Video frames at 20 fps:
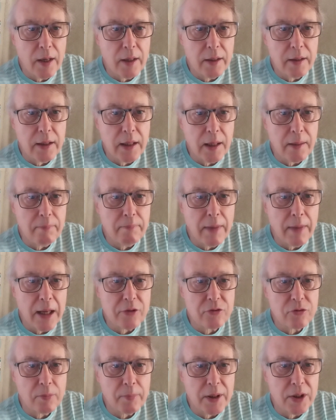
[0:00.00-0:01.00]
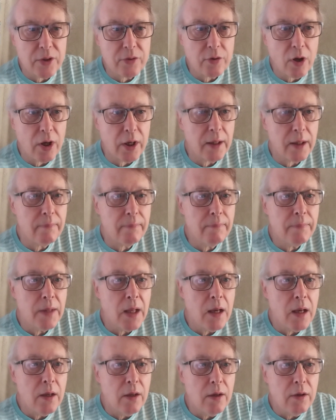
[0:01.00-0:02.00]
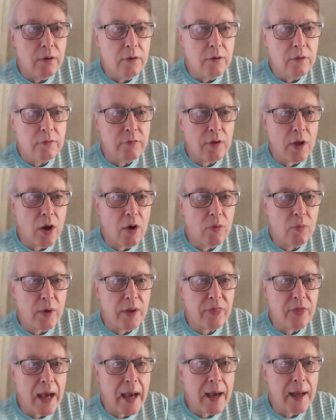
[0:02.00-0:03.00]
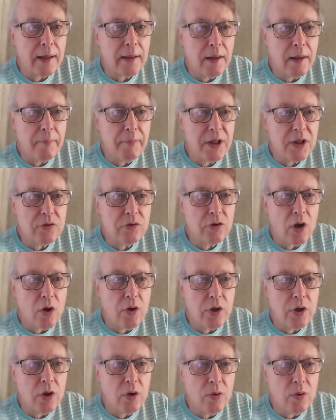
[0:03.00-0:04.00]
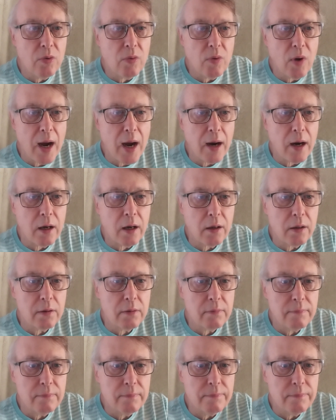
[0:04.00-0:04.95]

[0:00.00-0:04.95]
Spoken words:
get measurements on it. So with that, let me show you our